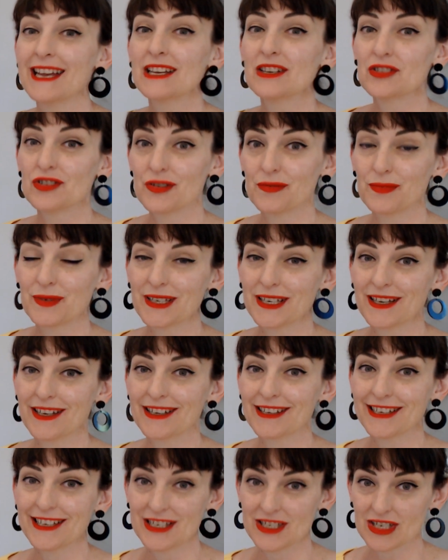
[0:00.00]
Jupiter
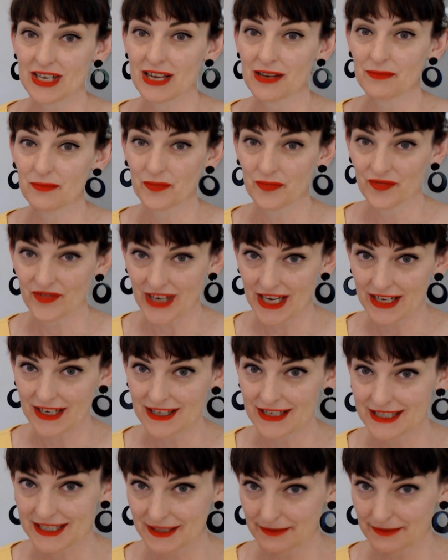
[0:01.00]
conjunct Venus.